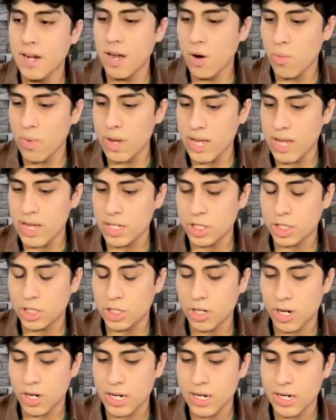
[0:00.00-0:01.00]
We
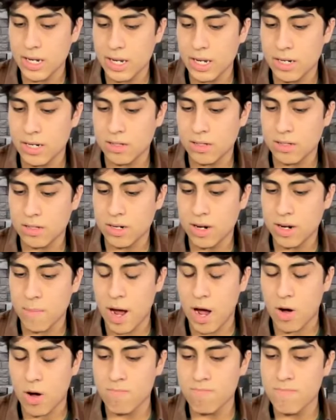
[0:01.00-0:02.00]
started in
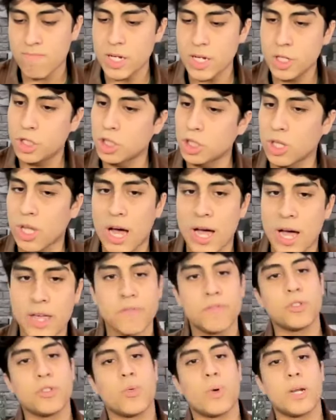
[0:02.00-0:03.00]
about mid-July
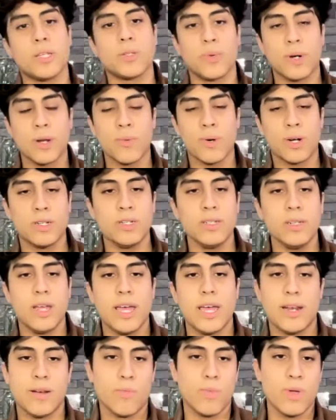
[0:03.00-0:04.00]
of 2021,
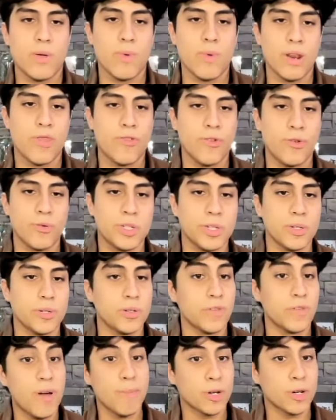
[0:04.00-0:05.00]
and we went through to
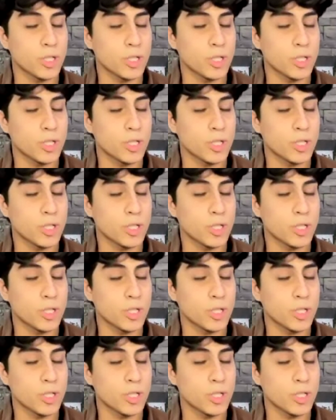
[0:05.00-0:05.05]
November